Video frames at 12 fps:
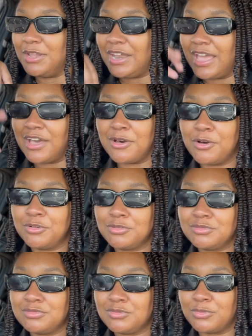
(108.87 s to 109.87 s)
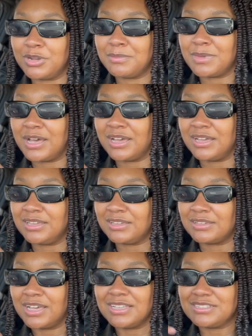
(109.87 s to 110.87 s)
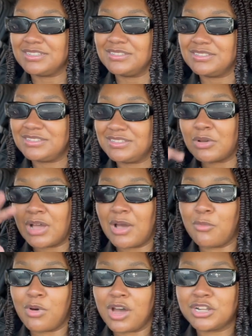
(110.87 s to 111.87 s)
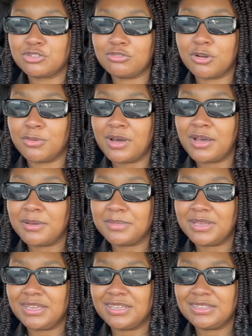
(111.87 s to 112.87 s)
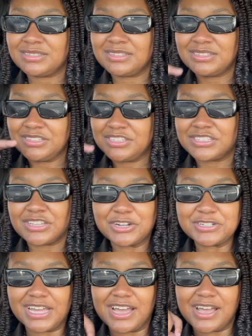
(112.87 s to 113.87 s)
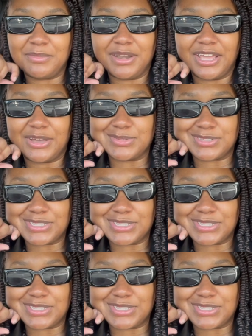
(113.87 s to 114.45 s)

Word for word: And now one of my cousins I watched grow up is is her time now.